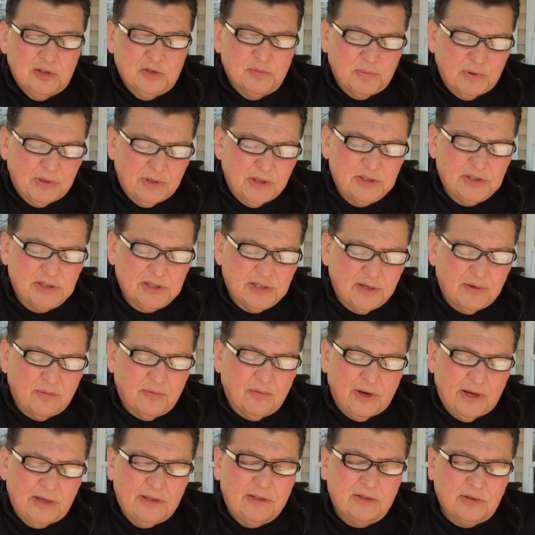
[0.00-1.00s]
But let's get
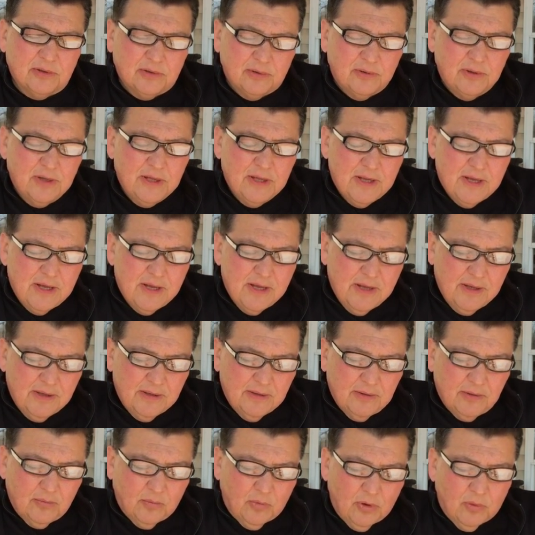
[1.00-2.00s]
right to
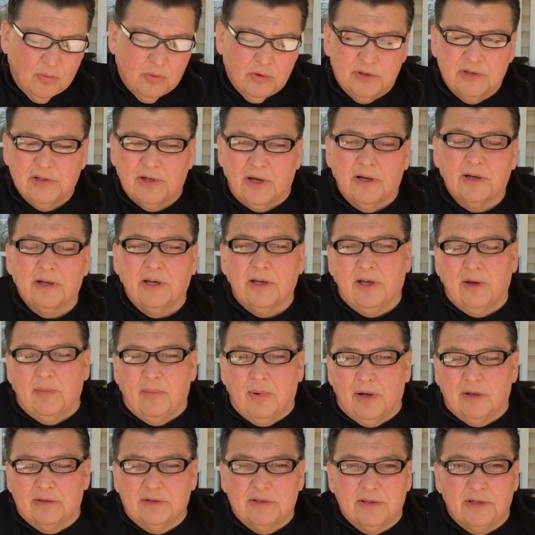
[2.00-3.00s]
what we're talking
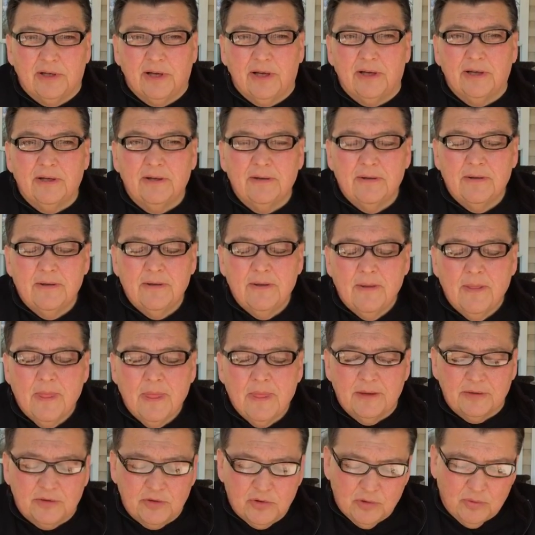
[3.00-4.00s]
about today
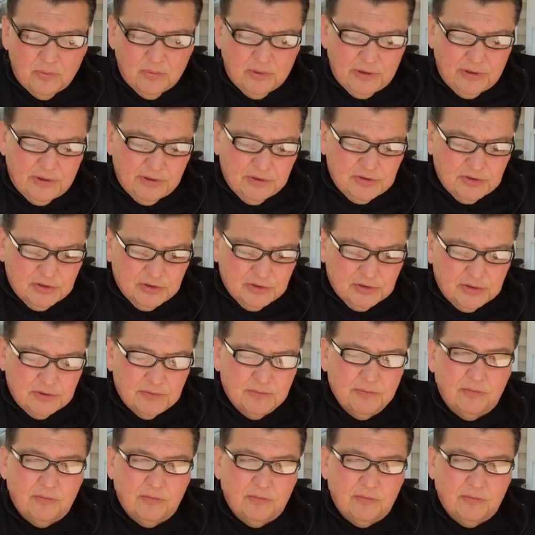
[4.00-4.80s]
the two witnesses.